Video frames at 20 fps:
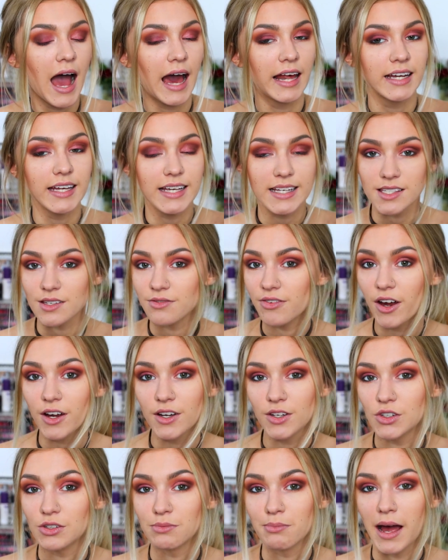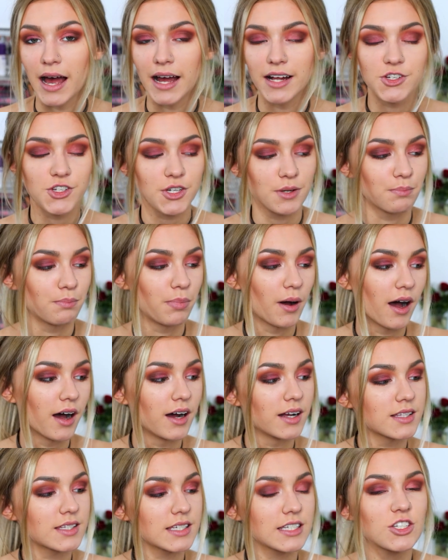and it is a very good match,
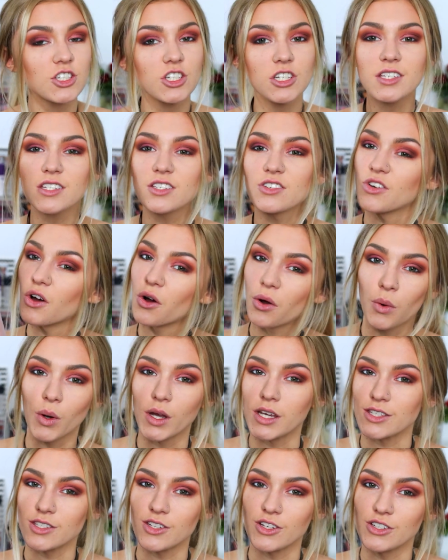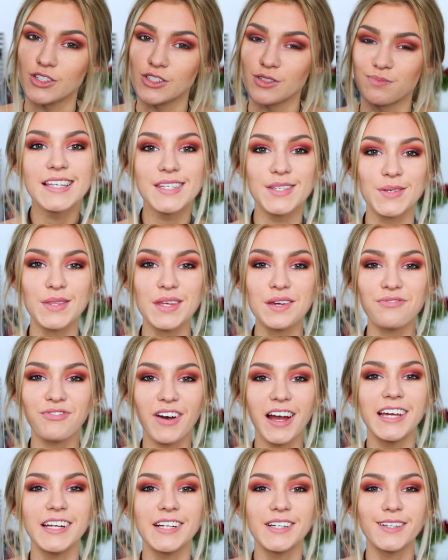but it's just not quite as good. So the
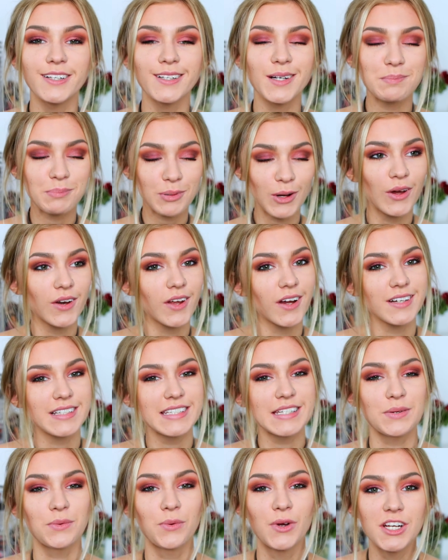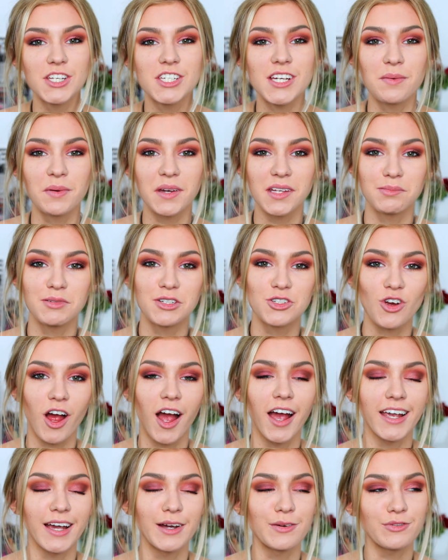final product which I'm going to be
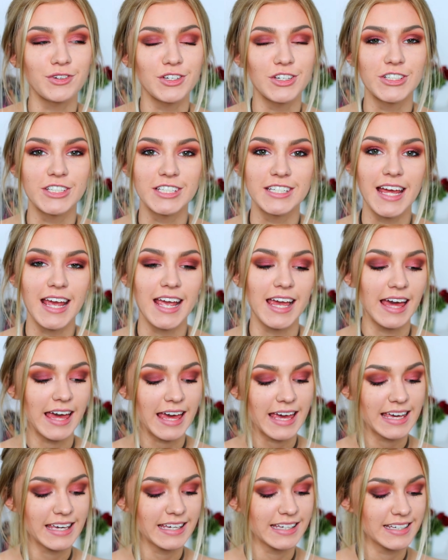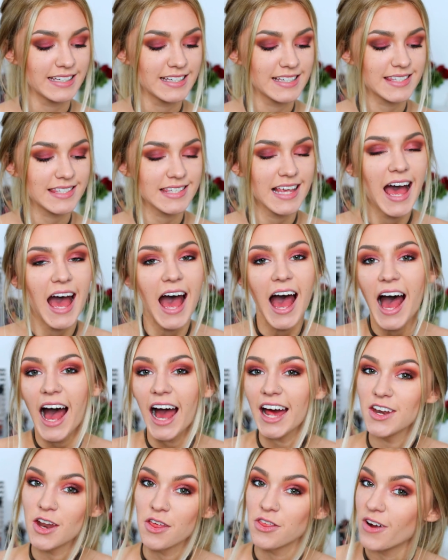trying out for you today is
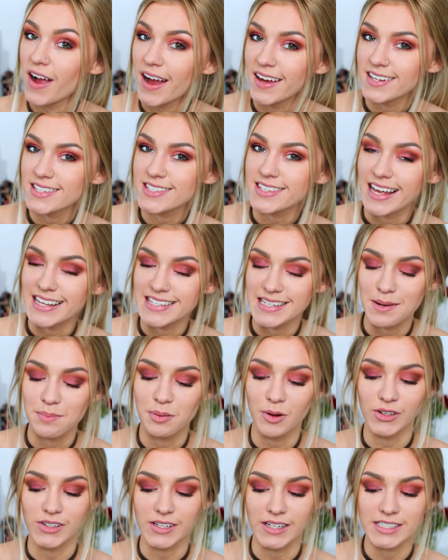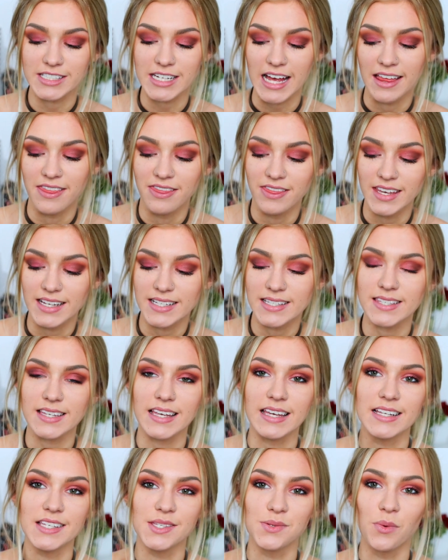another Anastasia product and this
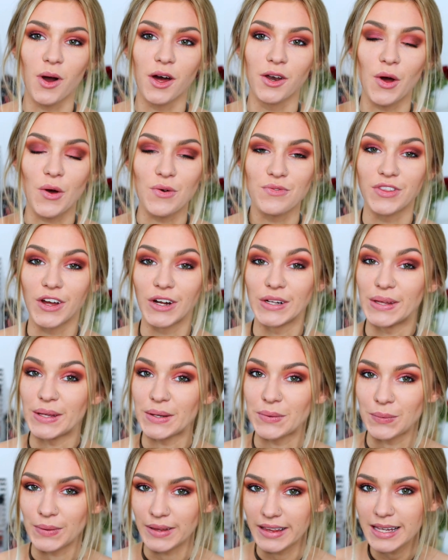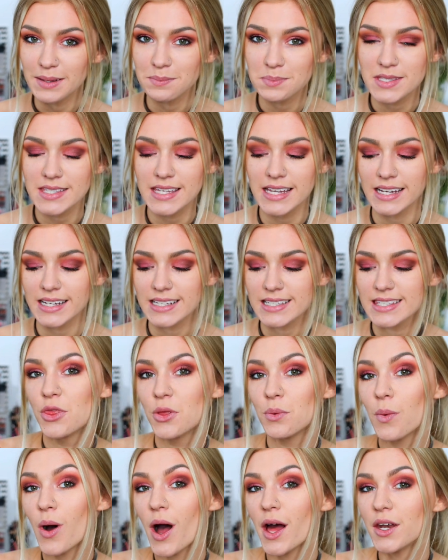is one of their liquid lipsticks.
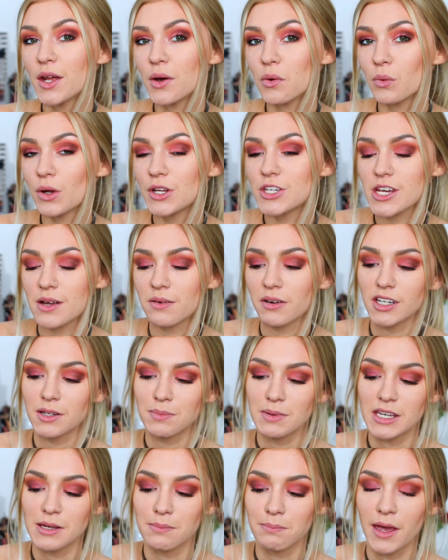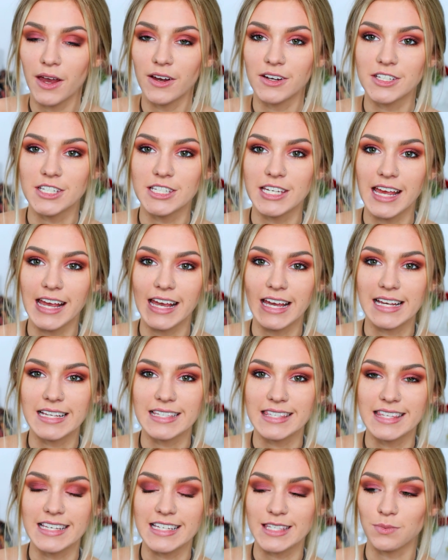The one which I'm going to be comparing today
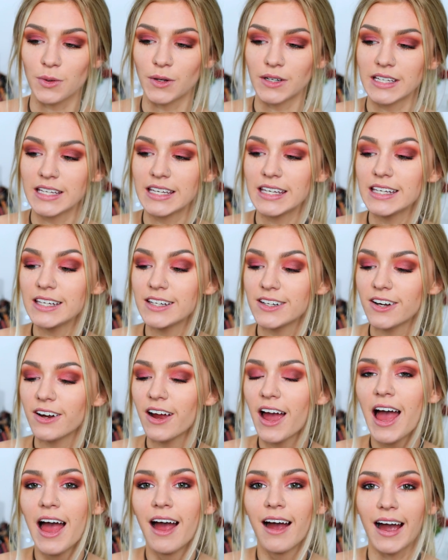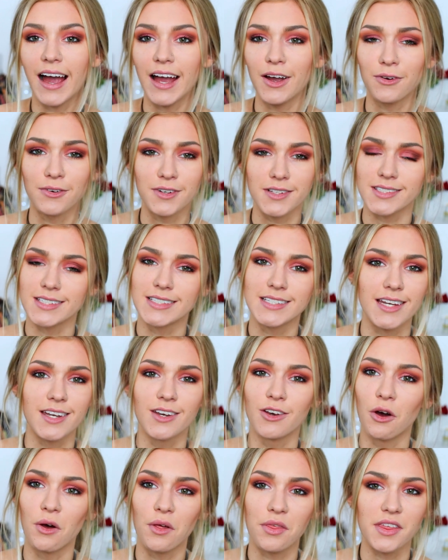is this one here. I honestly did
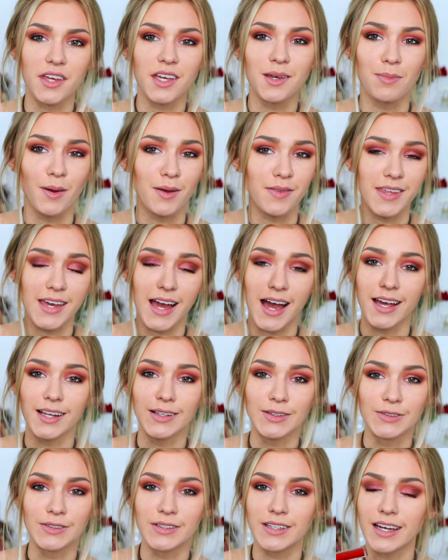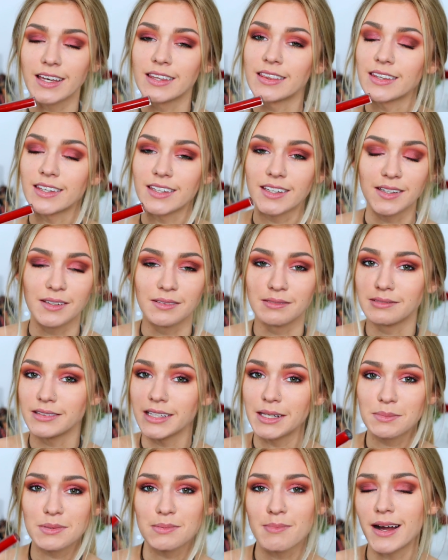not think about the eye look and the
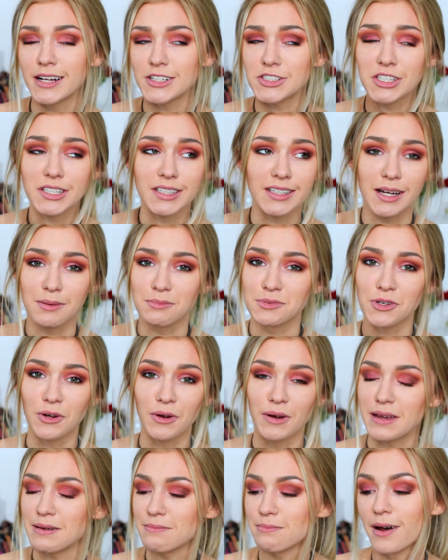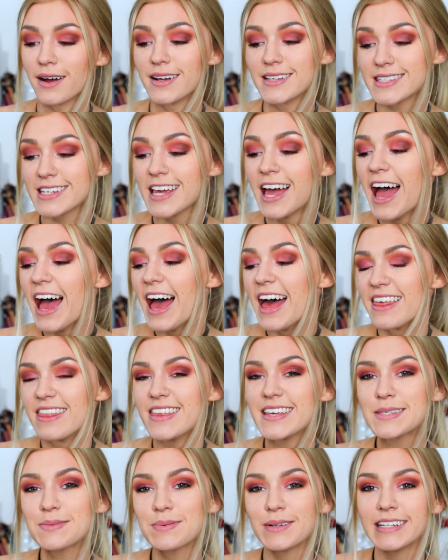lips matching, I'm sorry, but
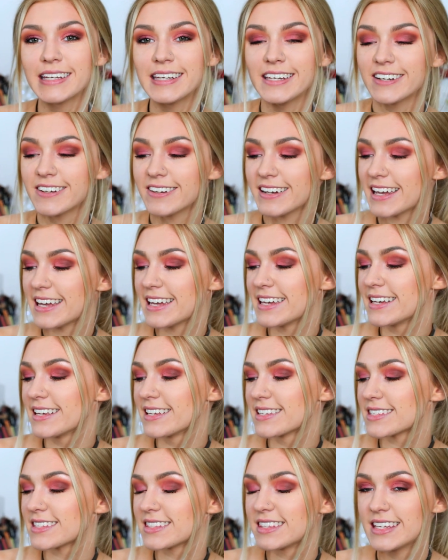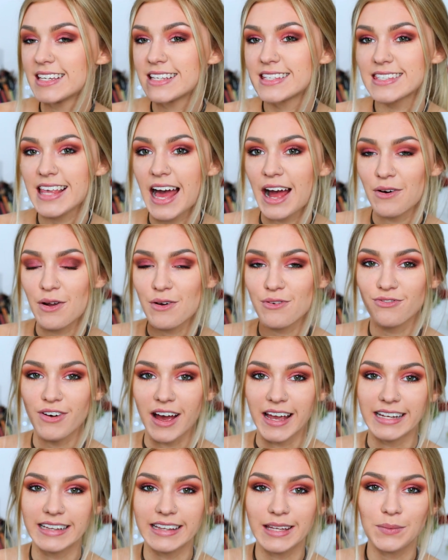this one here is the
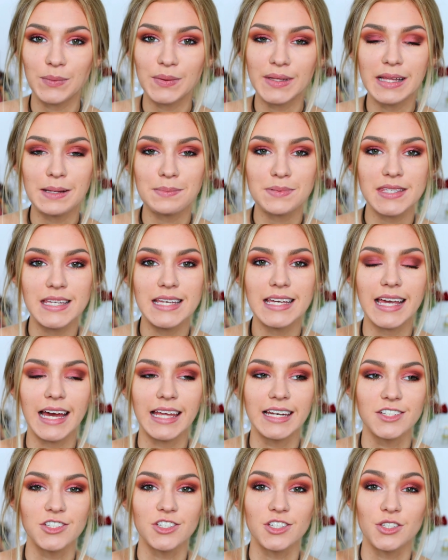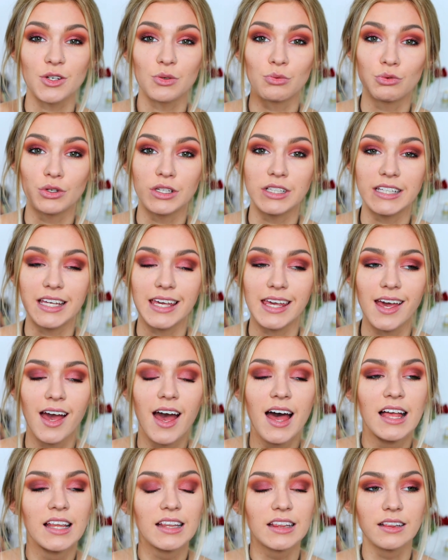Sarafine liquid lipstick and it's just a really
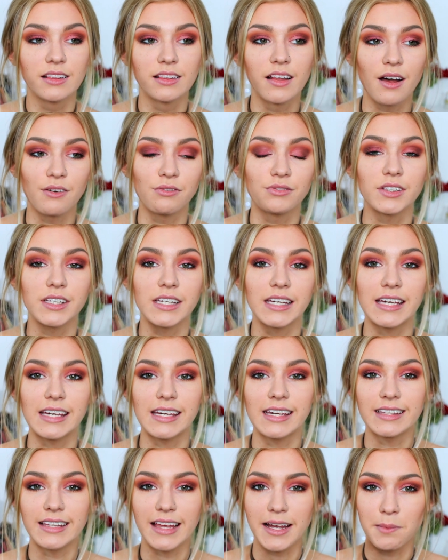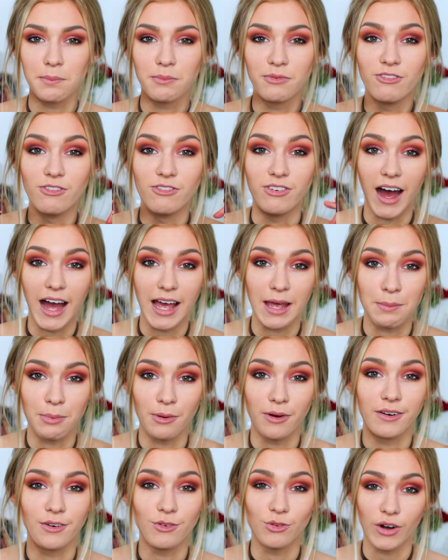lovely like
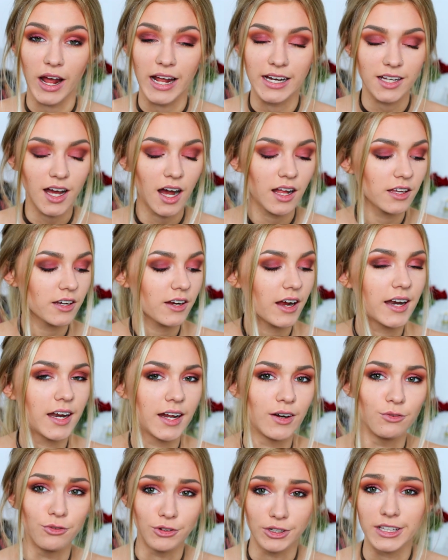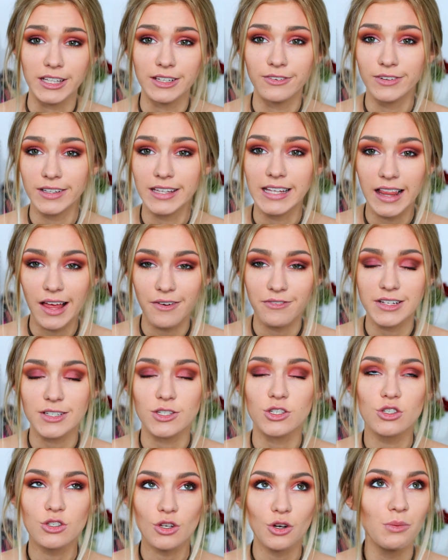vibrant red colour and I really really love it
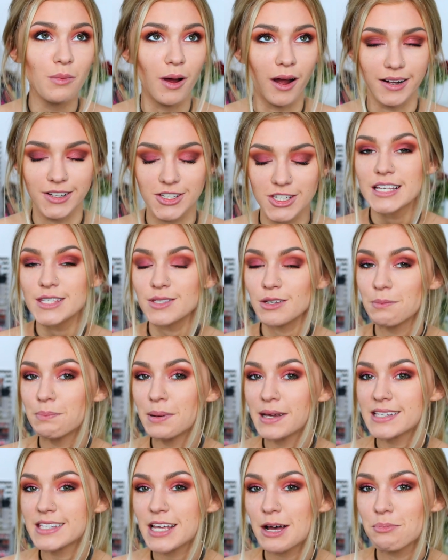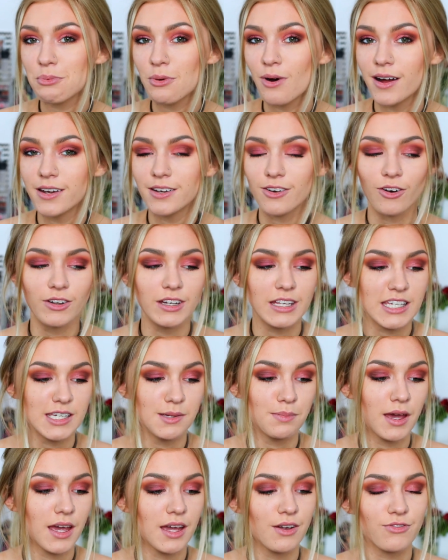so much. So I picked up one on
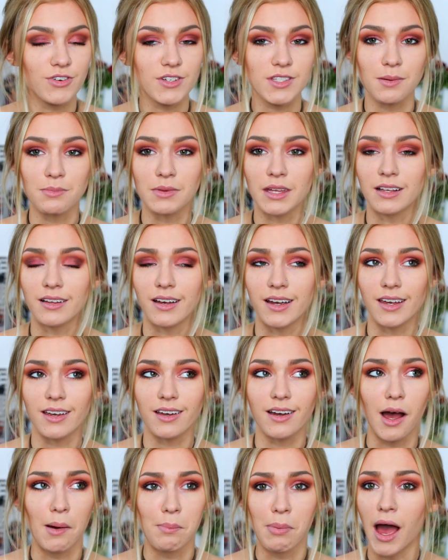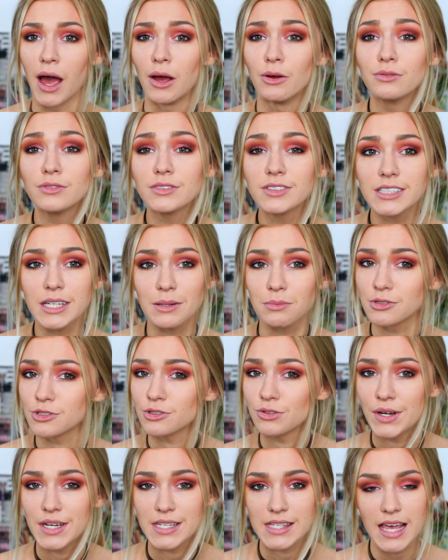eBay for something like a pound. It was
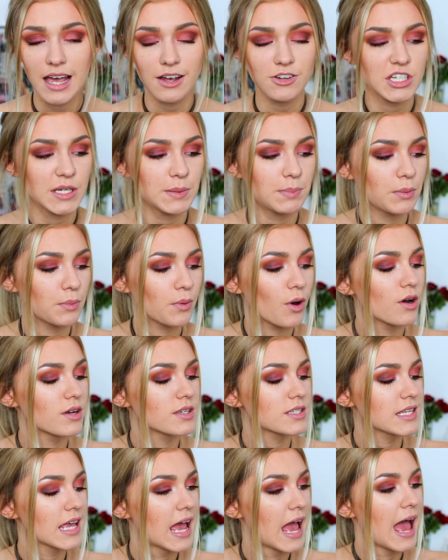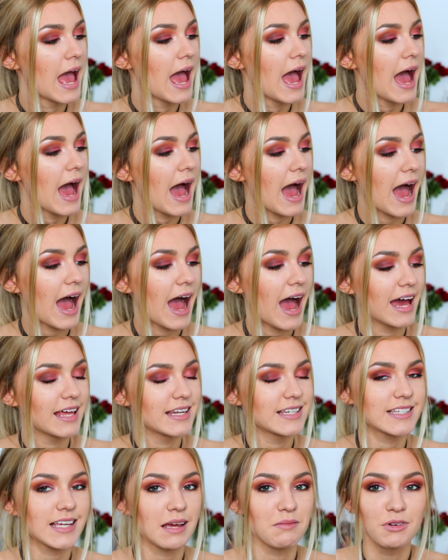crazy how cheap it was
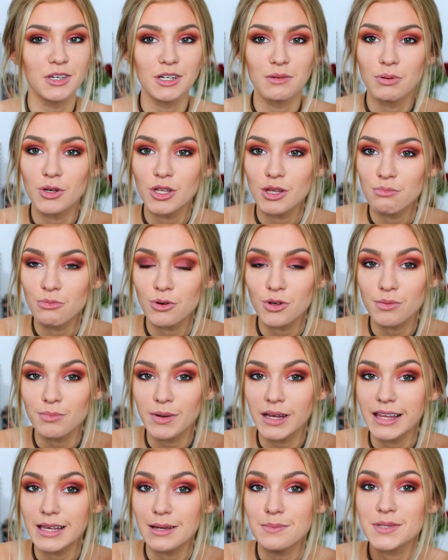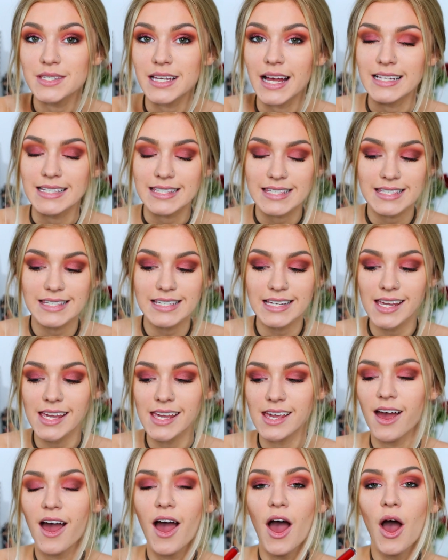and I'm going to put them both on my lips and see.